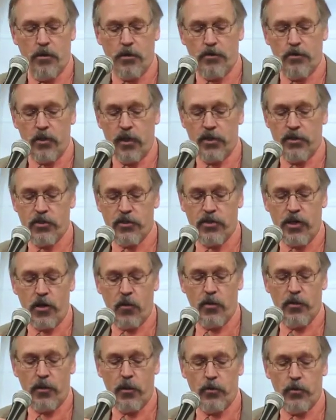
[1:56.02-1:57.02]
So let's
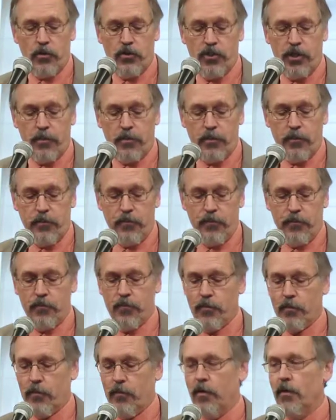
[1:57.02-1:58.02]
start with ownership.
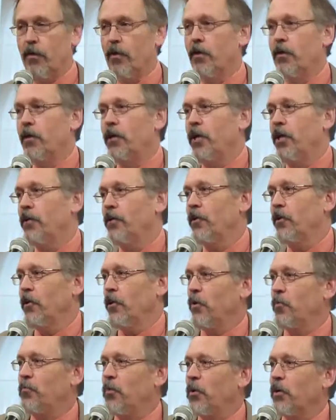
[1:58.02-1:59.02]
In the
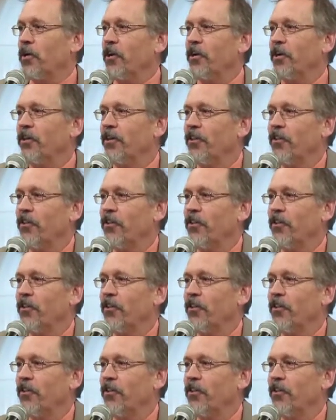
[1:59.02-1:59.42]
little book,